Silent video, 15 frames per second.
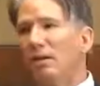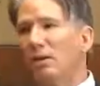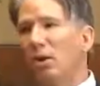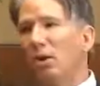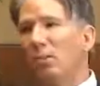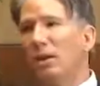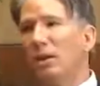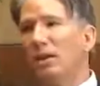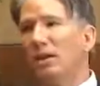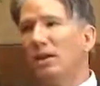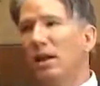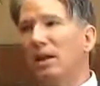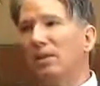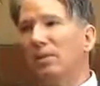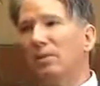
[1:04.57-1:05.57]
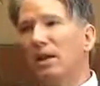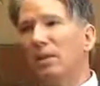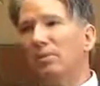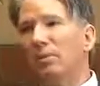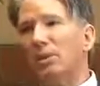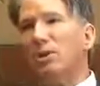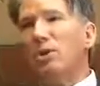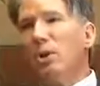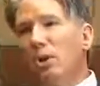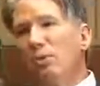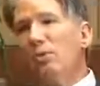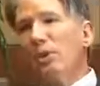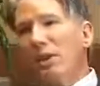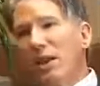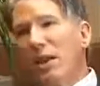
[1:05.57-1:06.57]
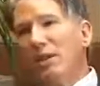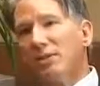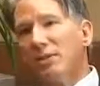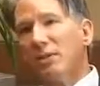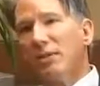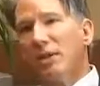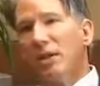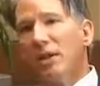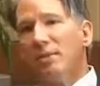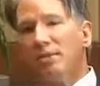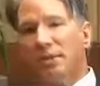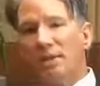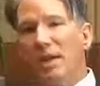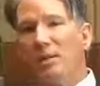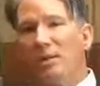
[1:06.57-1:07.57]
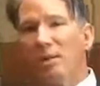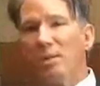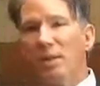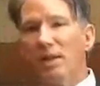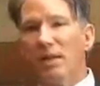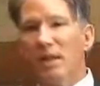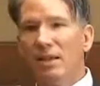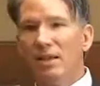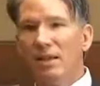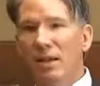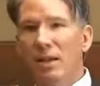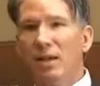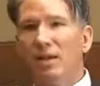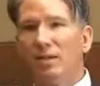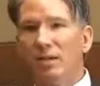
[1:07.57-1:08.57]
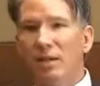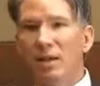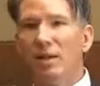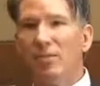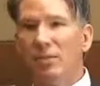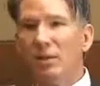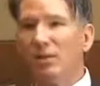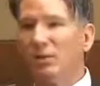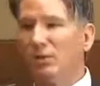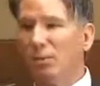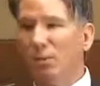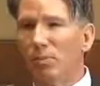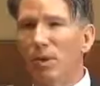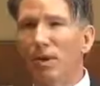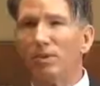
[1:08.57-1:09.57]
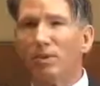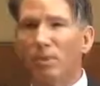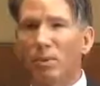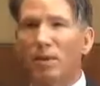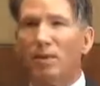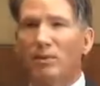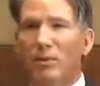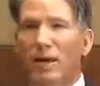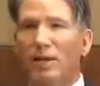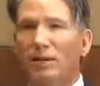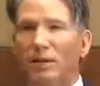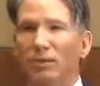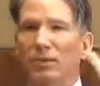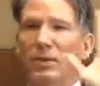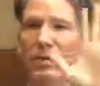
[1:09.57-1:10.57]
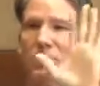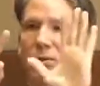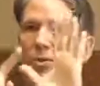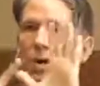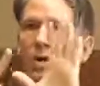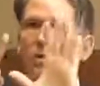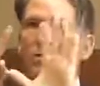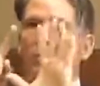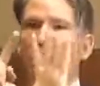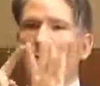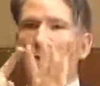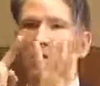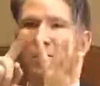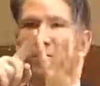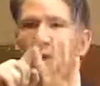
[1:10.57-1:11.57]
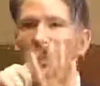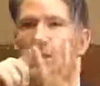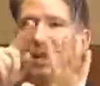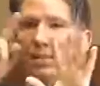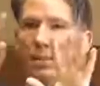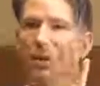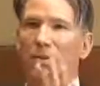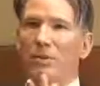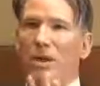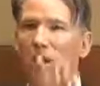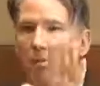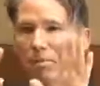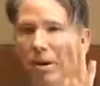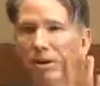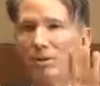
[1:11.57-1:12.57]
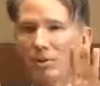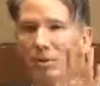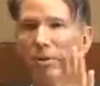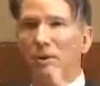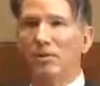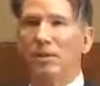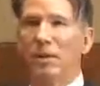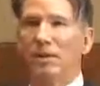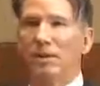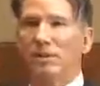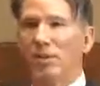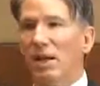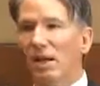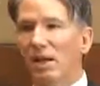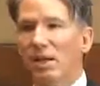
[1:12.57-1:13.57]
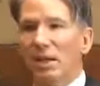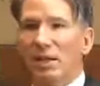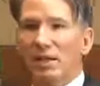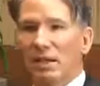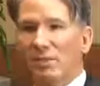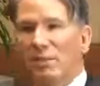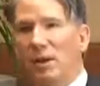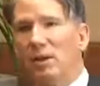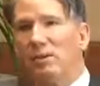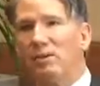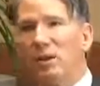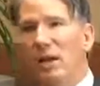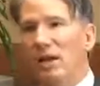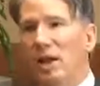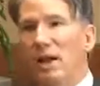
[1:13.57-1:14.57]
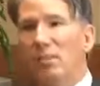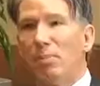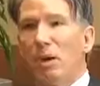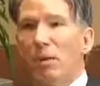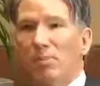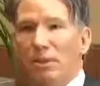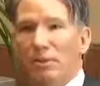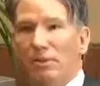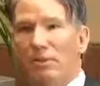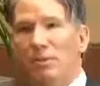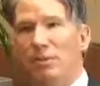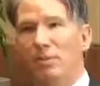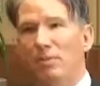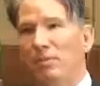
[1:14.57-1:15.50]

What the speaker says: Nobody had developed a cure for cancer, but their therapeutics were much more effective than drugs and surgery and chemo. Much more effective and clinically verified and published.